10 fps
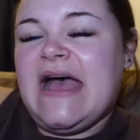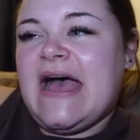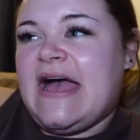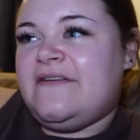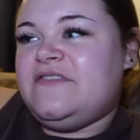
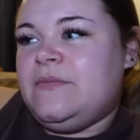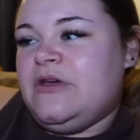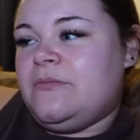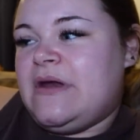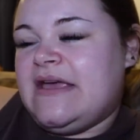I have to be
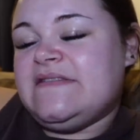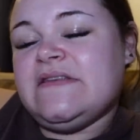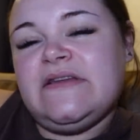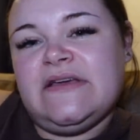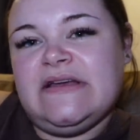up nice
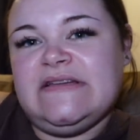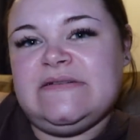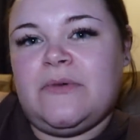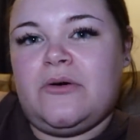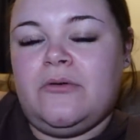and early
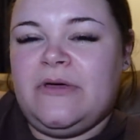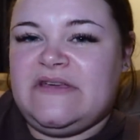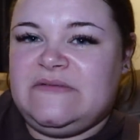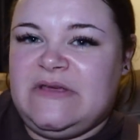tomorrow because